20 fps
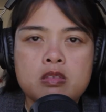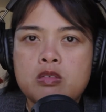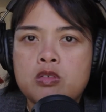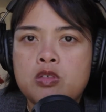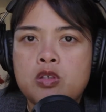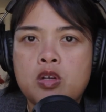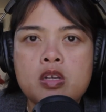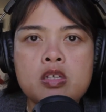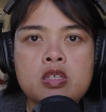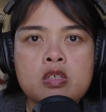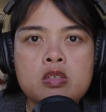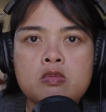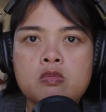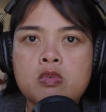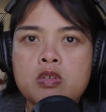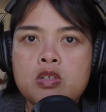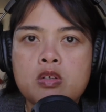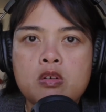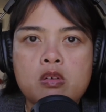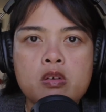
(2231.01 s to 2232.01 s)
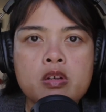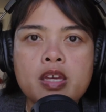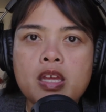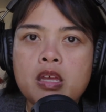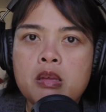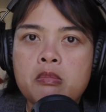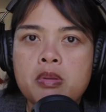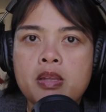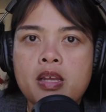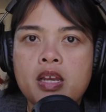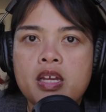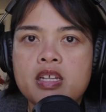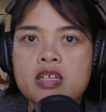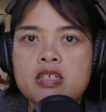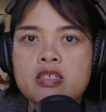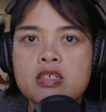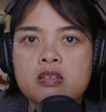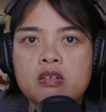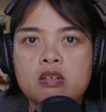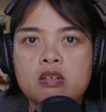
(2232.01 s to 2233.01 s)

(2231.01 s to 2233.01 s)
trust what your own game plan is.